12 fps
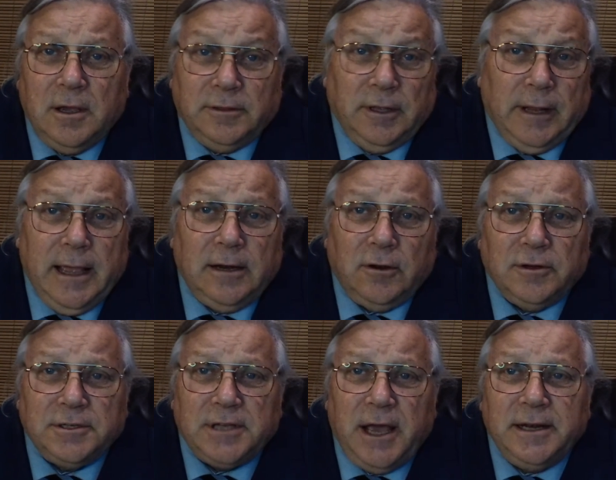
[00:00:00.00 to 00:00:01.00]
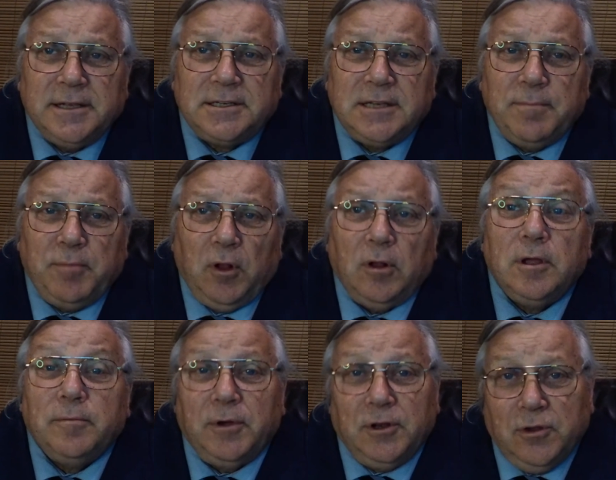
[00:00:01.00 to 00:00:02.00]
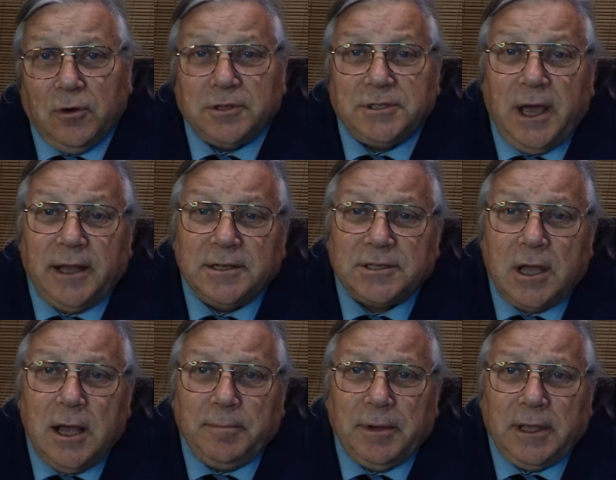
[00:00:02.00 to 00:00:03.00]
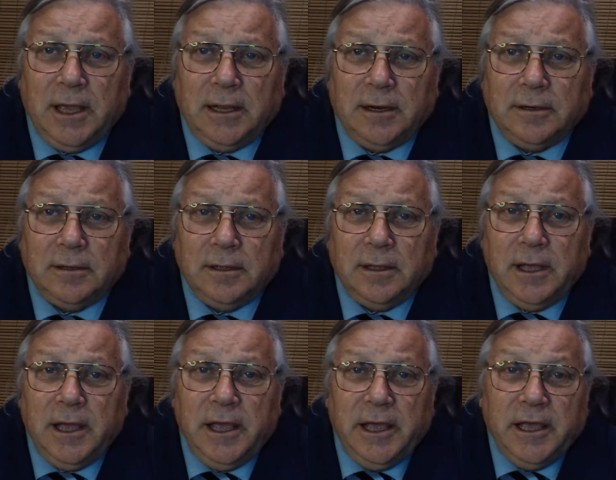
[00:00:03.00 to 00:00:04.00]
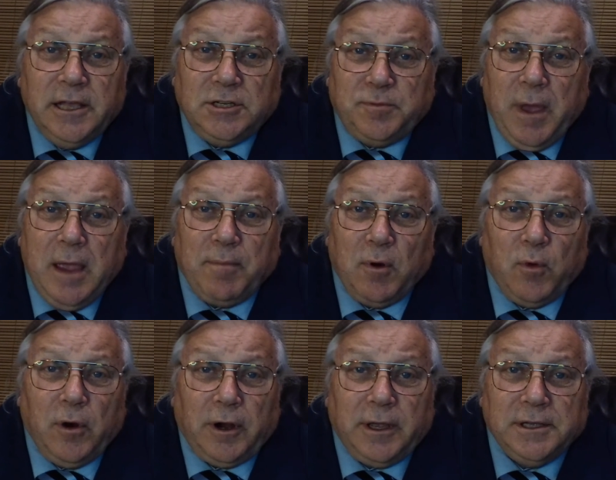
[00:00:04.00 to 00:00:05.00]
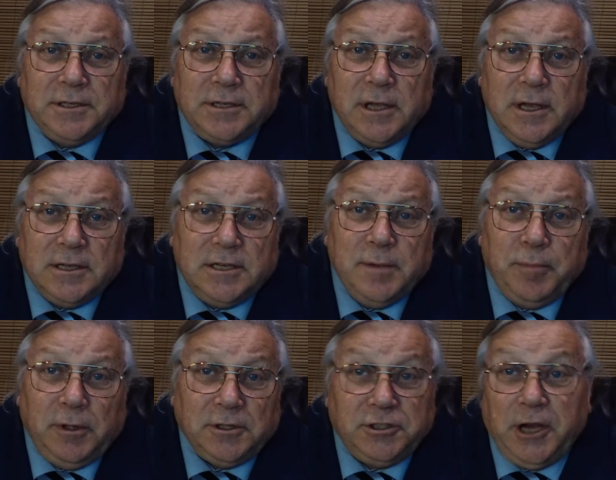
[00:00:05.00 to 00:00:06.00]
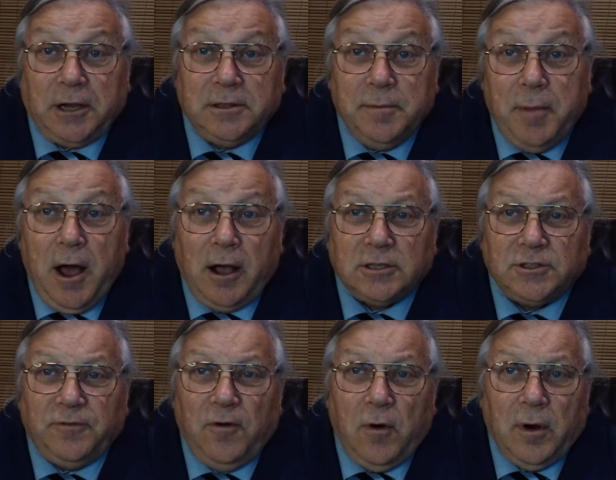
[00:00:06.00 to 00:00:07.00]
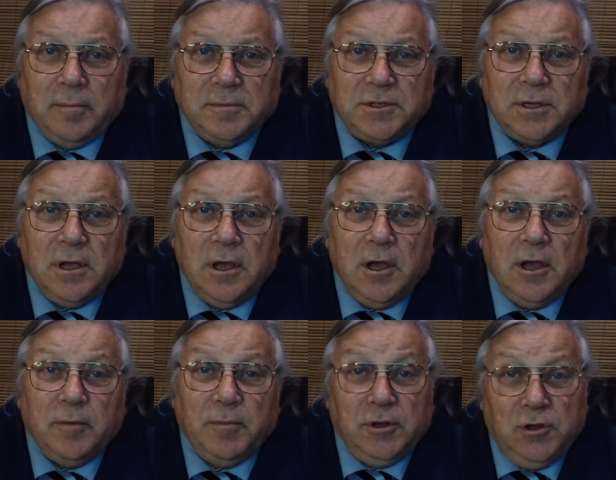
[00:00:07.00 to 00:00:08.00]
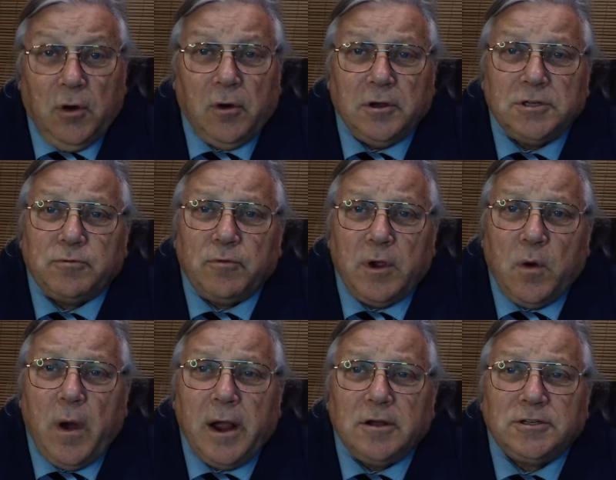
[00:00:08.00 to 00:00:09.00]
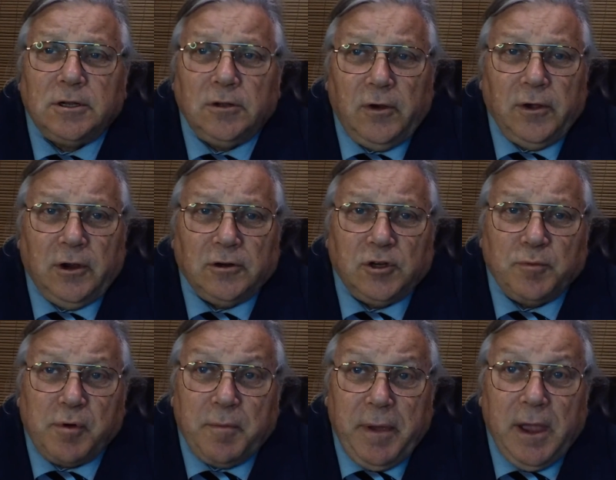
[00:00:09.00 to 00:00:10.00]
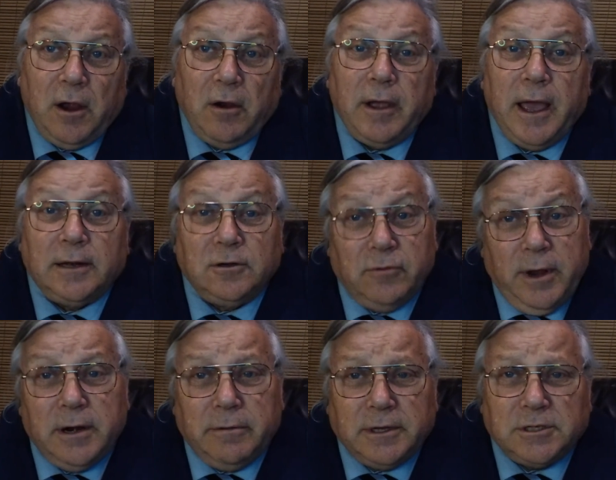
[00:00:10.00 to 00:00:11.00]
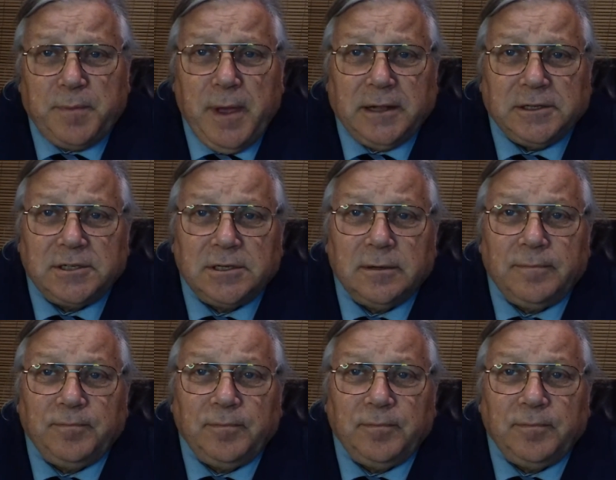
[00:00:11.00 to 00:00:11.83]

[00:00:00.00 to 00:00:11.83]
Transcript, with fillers: The landlord's side is simple, but your side is complicated. His paperwork is simple check-the-box forms, but yours requires a lawyer to prepare at greater expense.